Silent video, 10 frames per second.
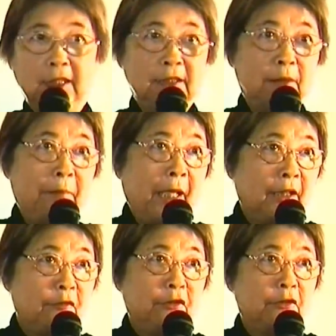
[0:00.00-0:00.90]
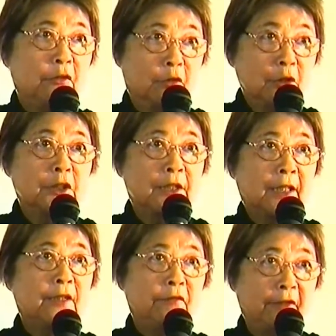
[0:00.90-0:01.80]
In Japan, if you don't
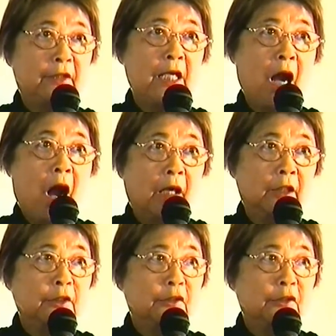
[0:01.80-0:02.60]
study very hard,